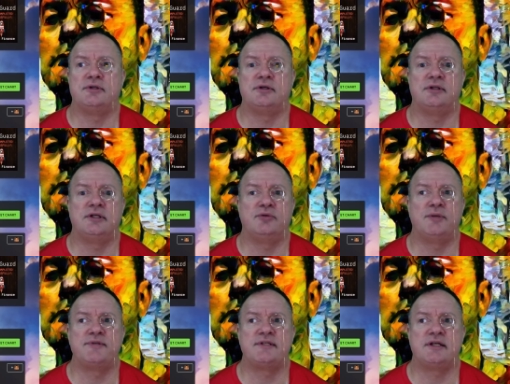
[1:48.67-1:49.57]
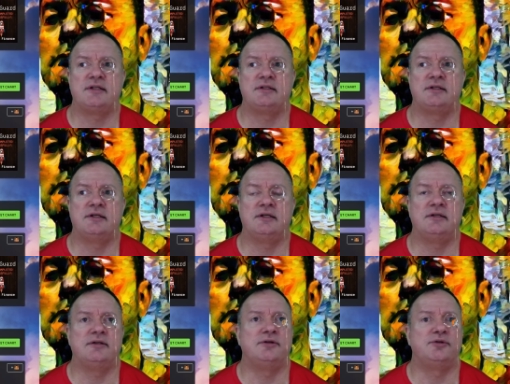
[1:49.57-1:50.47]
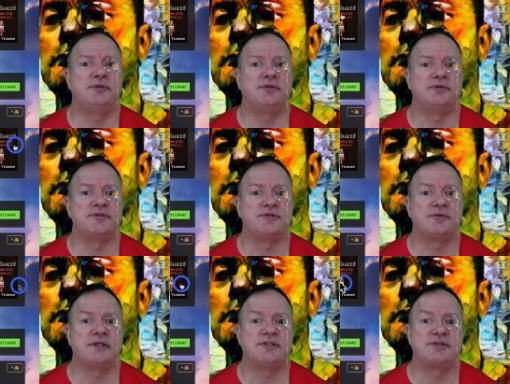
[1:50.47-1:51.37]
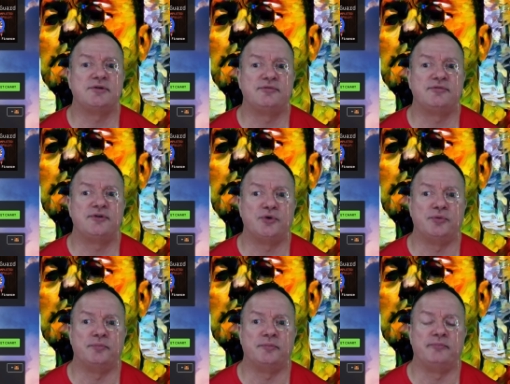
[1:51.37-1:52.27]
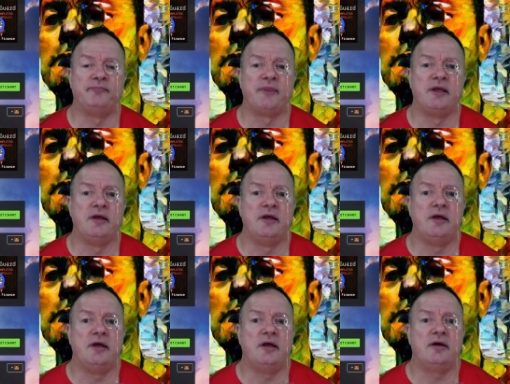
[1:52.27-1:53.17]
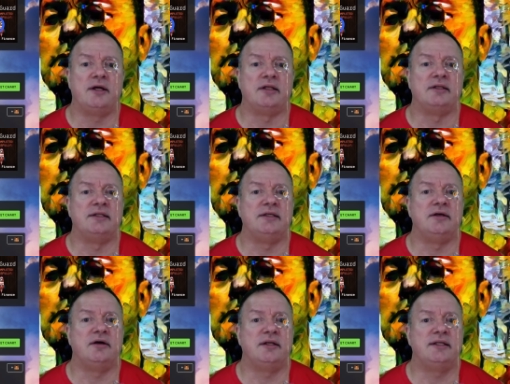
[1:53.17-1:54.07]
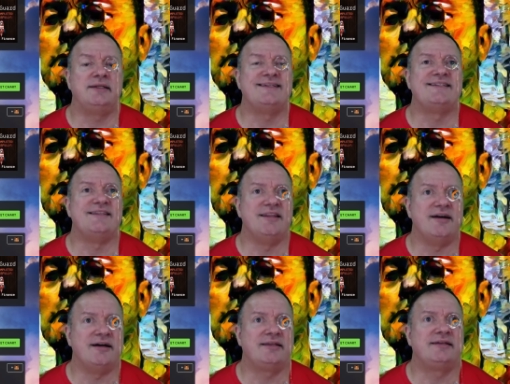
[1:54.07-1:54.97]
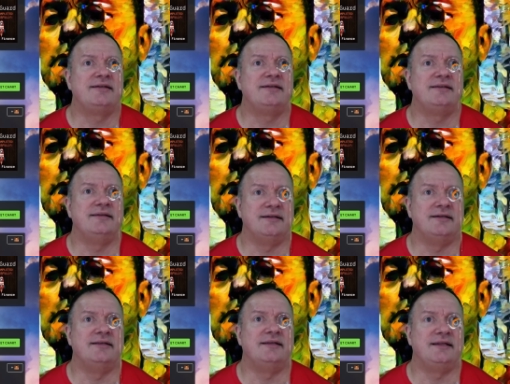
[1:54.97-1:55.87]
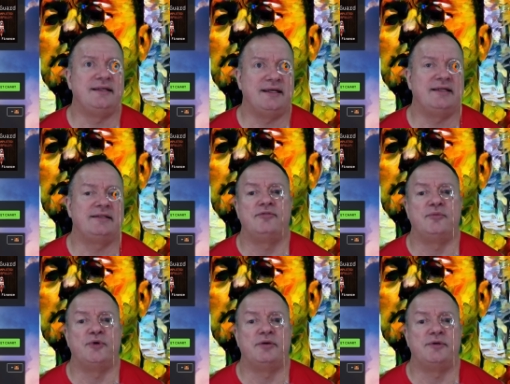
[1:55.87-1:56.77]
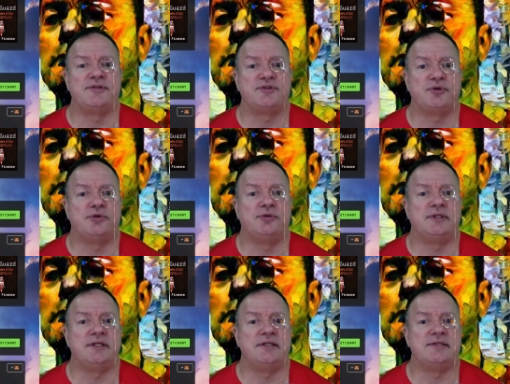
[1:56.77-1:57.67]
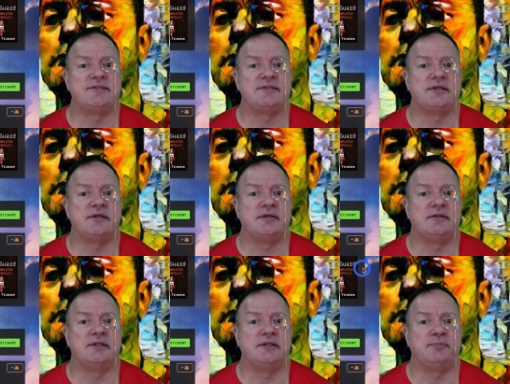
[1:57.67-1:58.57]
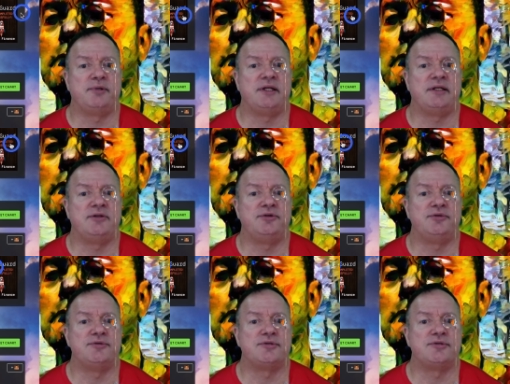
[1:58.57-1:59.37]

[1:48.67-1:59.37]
on their website and on Twitter. So that's confirmed. All right, the audit is not done yet. From what I was told is they're planning to use